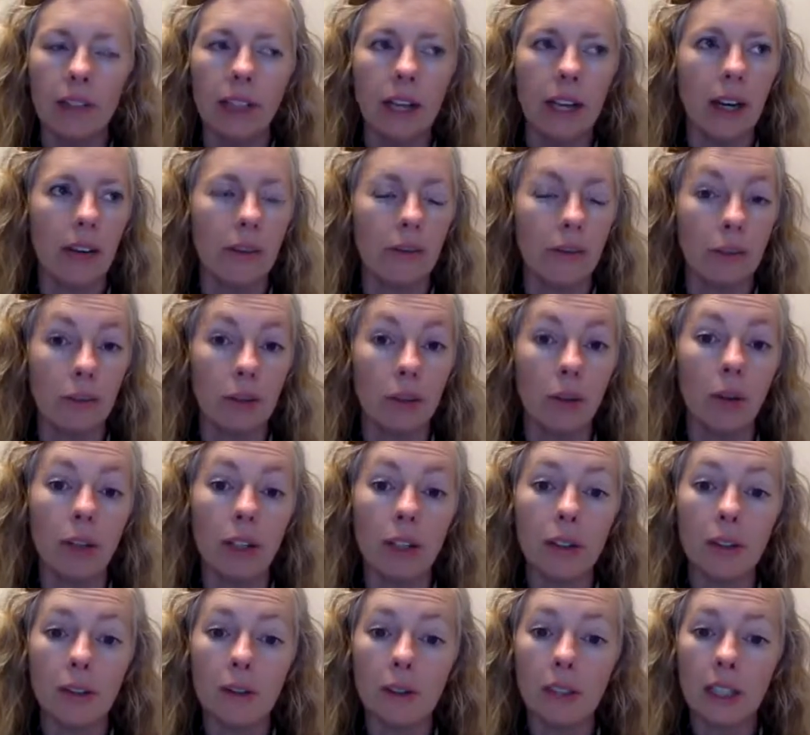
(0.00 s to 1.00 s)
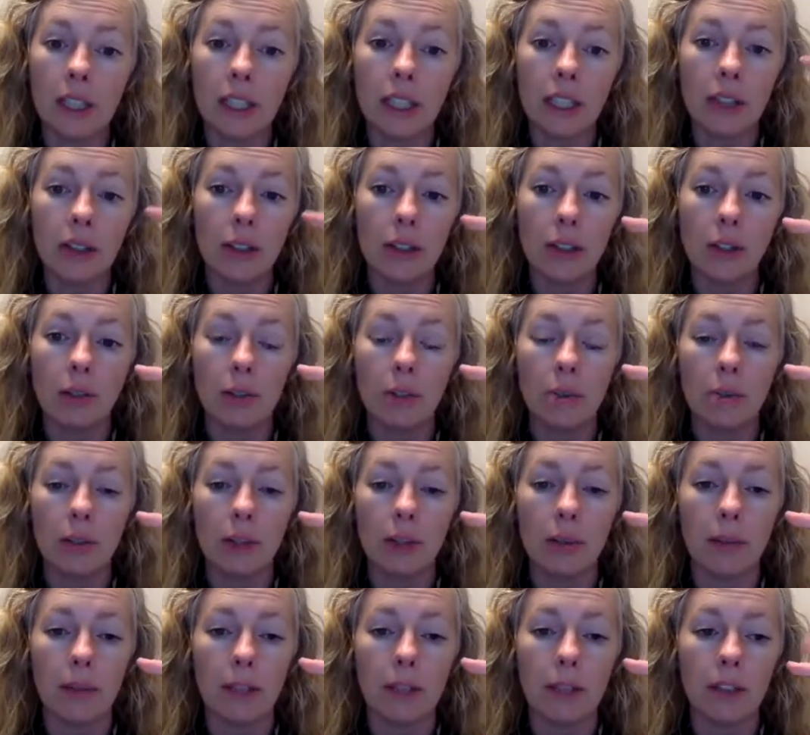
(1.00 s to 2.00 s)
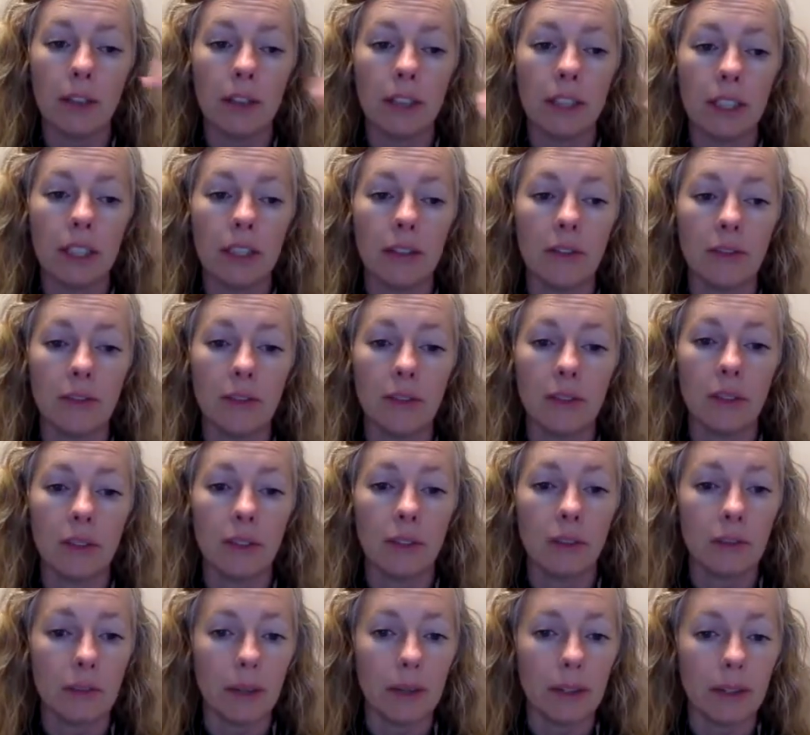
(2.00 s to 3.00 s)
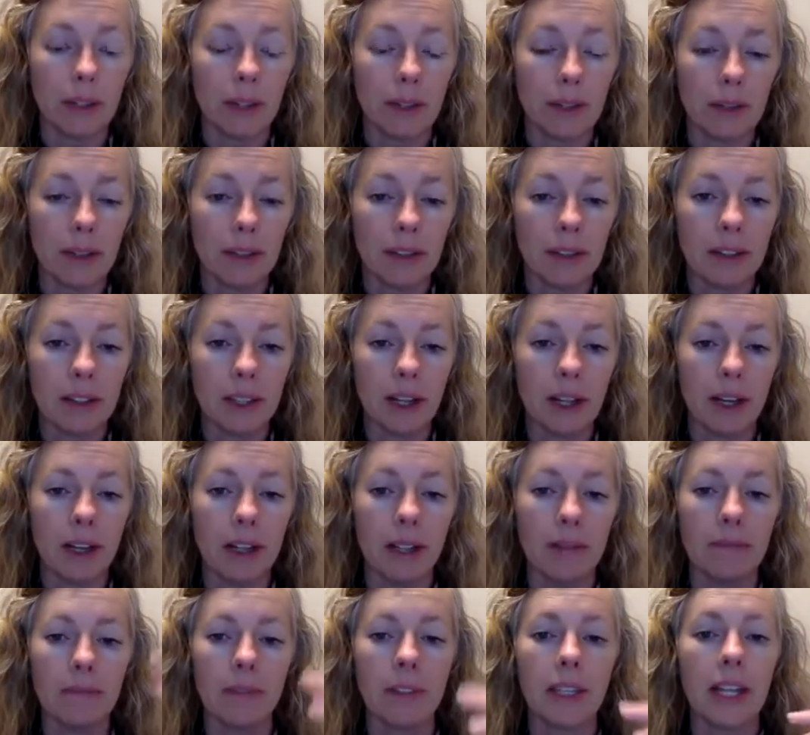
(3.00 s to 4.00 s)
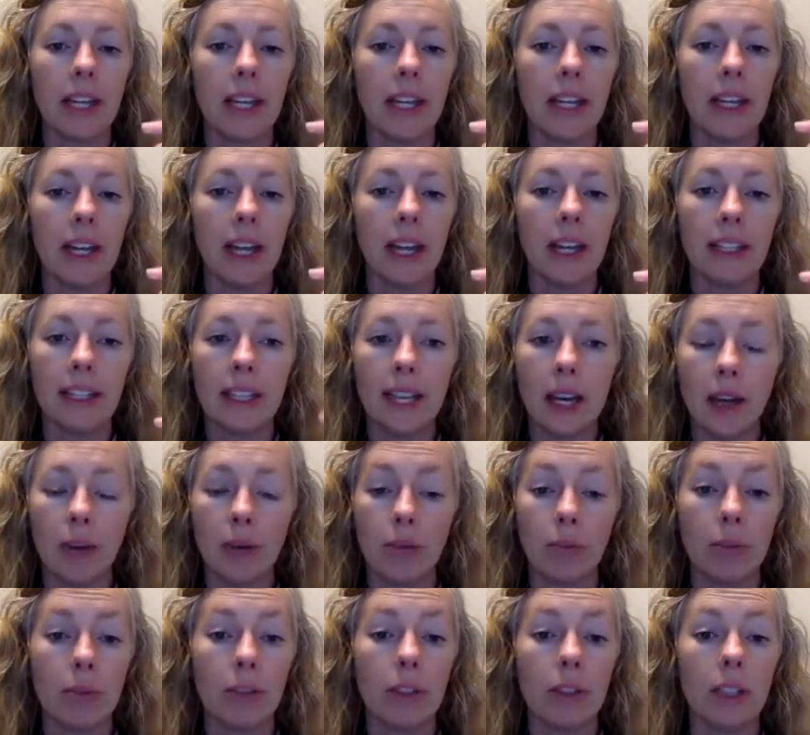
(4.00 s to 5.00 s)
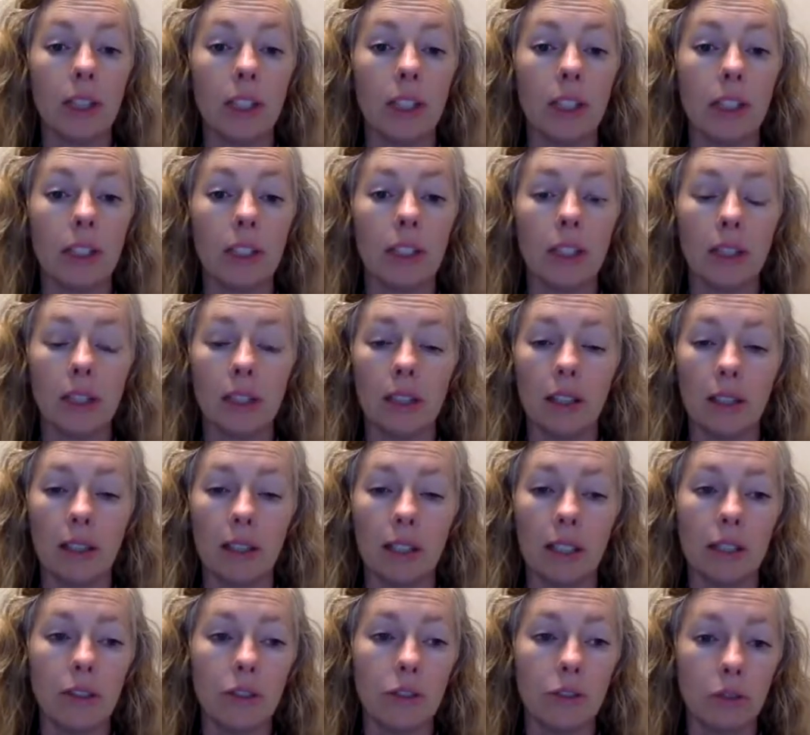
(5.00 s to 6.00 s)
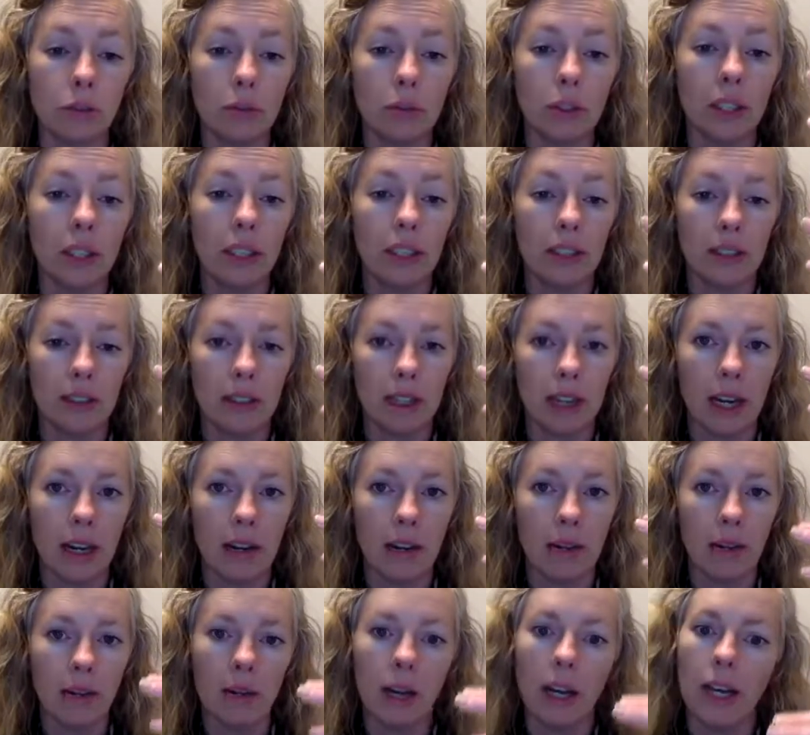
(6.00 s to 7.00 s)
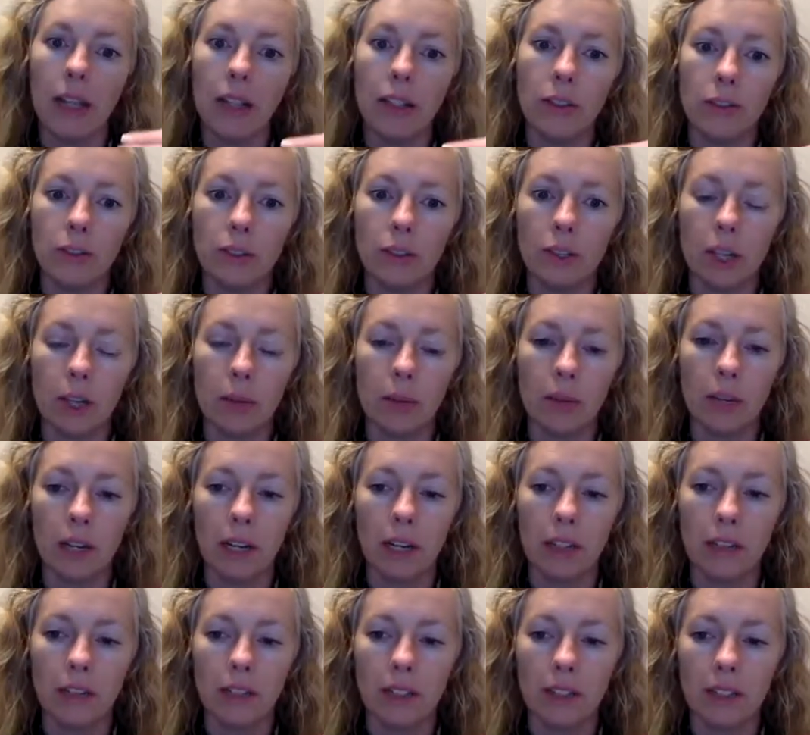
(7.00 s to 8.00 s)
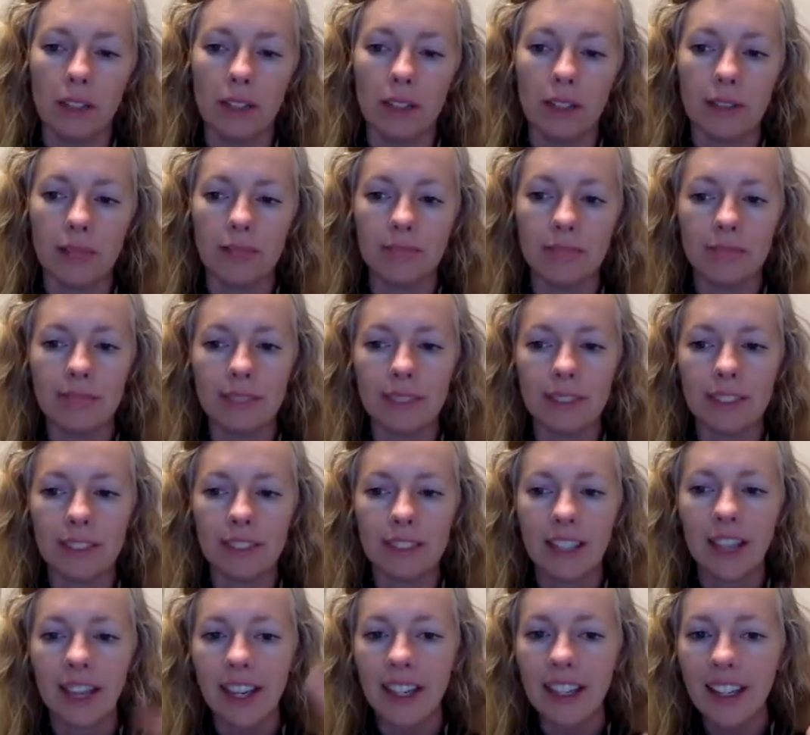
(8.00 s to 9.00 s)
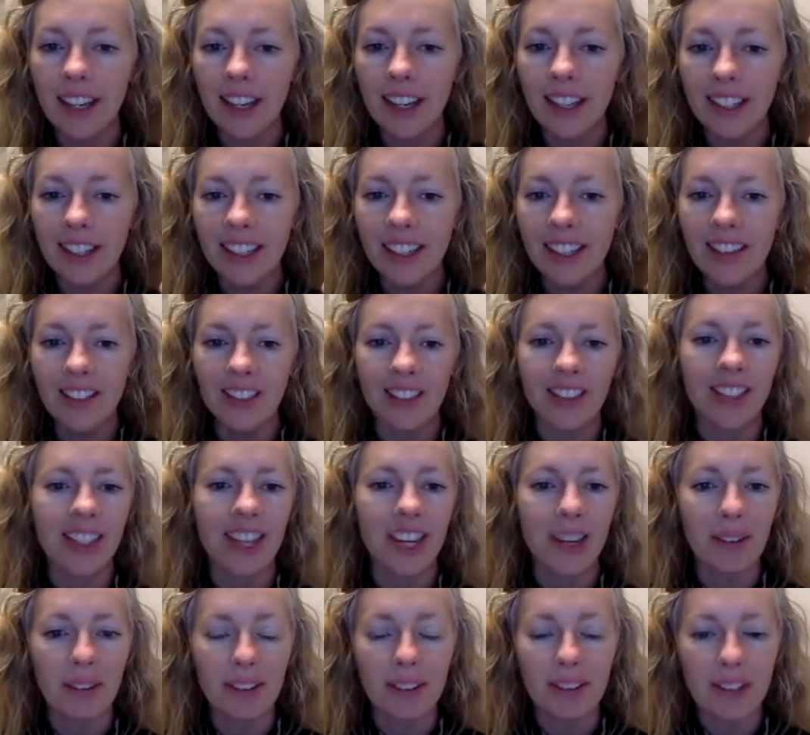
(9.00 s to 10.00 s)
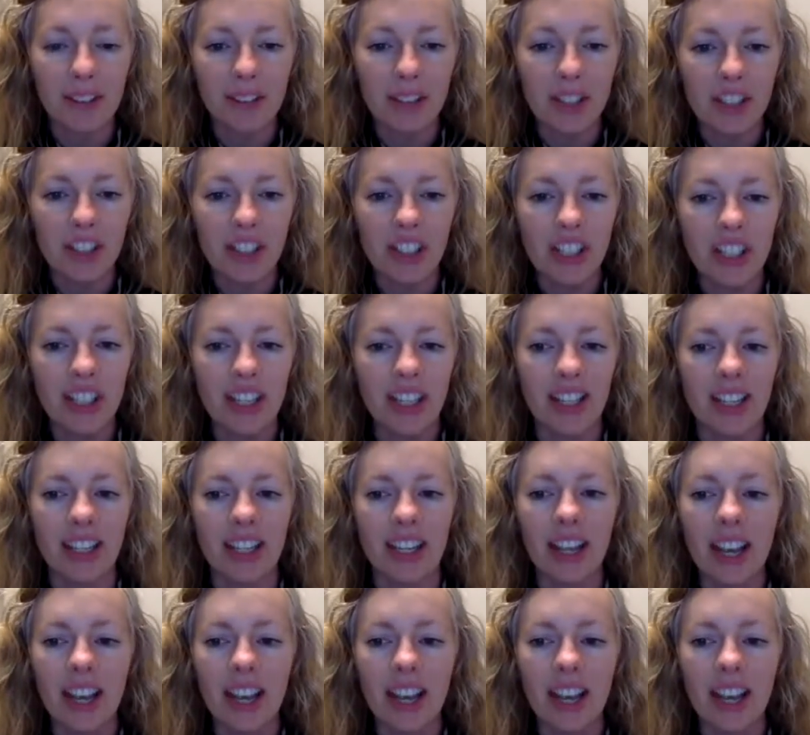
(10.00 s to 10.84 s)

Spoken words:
after going through keto primarily for about that amount of time, I now really enjoy how I use carbohydrates. Hi, Kelly. We're talking about nutrition, and